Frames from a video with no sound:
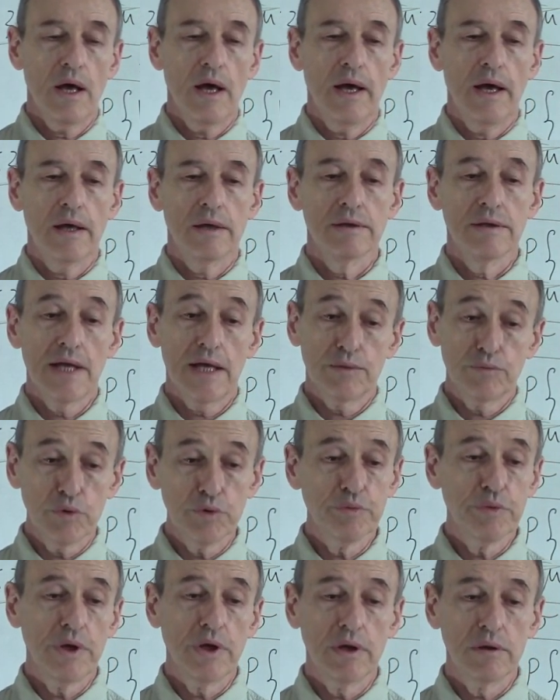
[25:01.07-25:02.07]
And that
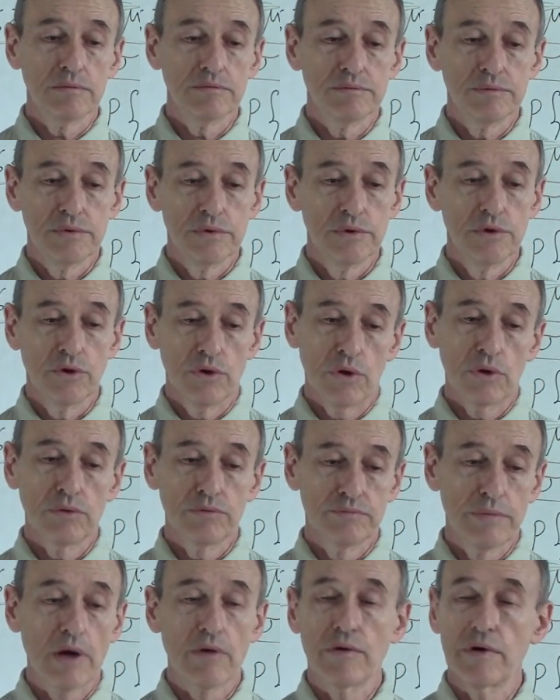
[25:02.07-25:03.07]
would be, you know,
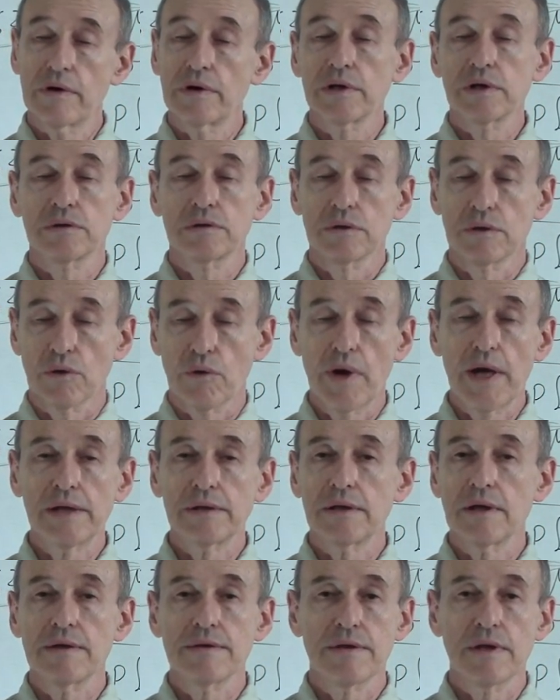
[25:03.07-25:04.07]
very, very
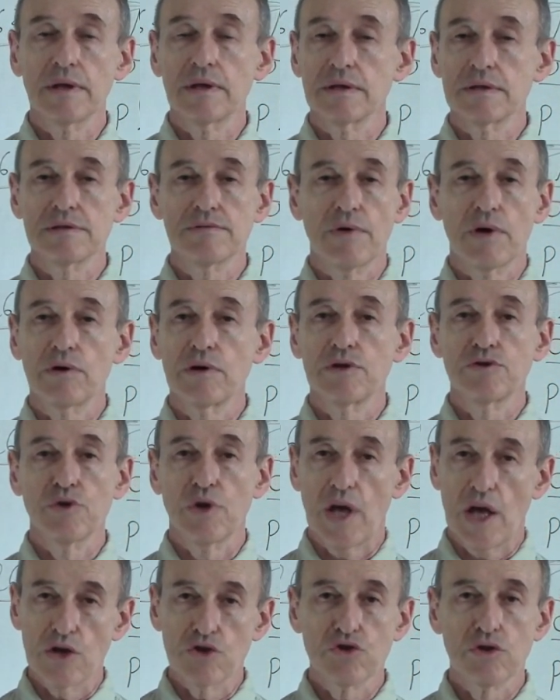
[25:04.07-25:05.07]
great. I think it's very
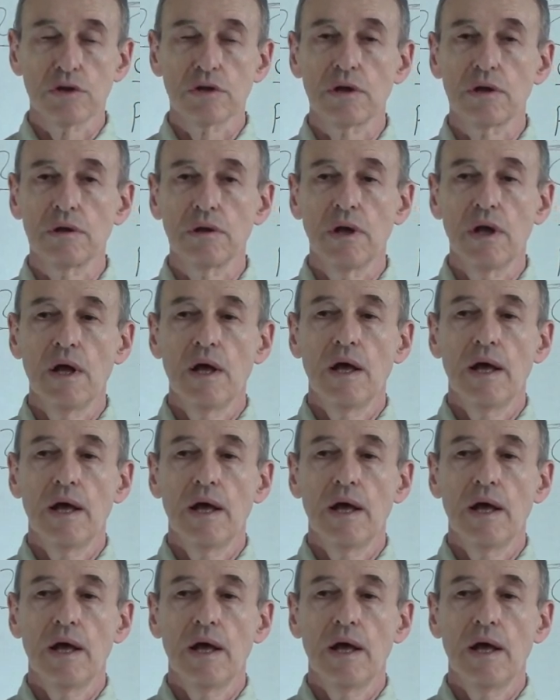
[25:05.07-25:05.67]
educational.